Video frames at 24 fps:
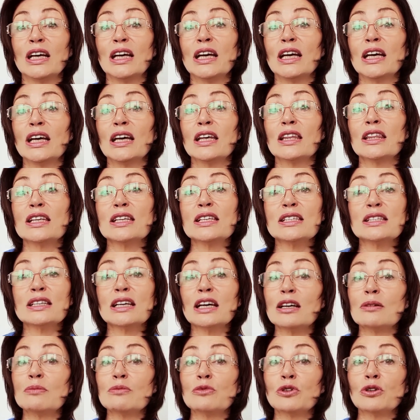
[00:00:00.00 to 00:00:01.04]
This same
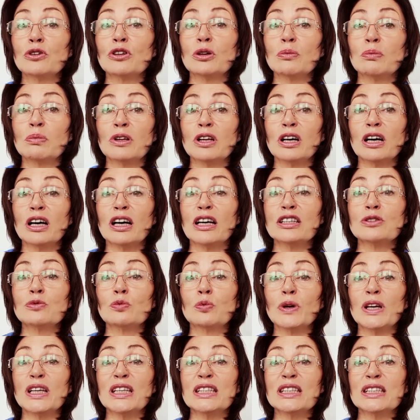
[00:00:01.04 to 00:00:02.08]
rule applies when
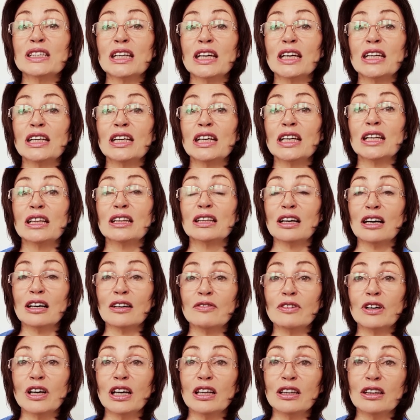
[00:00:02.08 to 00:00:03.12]
sending love
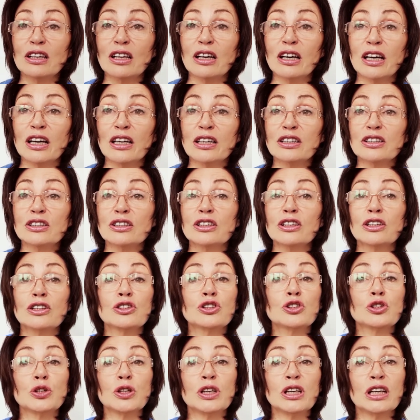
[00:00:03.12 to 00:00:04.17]
and light to
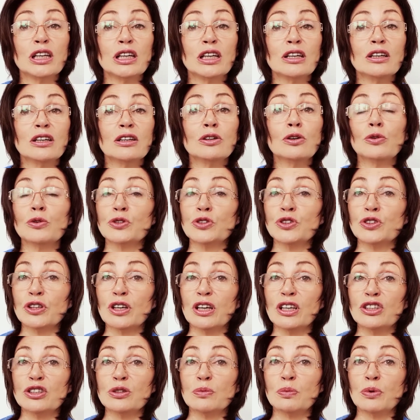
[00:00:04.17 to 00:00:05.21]
heal or change a
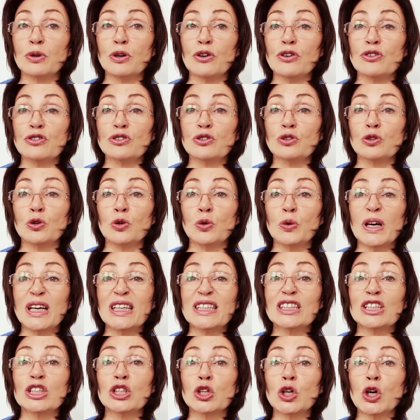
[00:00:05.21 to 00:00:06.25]
person who has
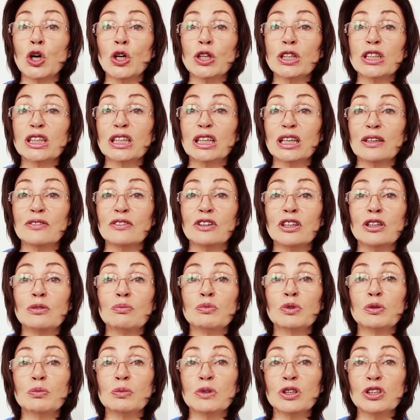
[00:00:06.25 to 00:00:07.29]
not given
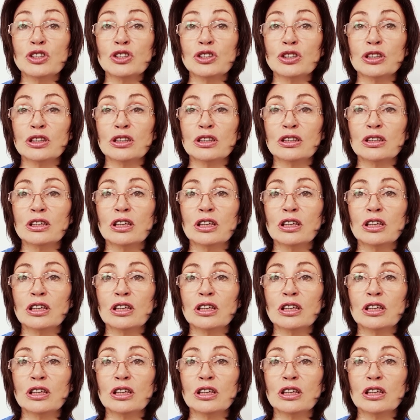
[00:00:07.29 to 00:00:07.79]
permission.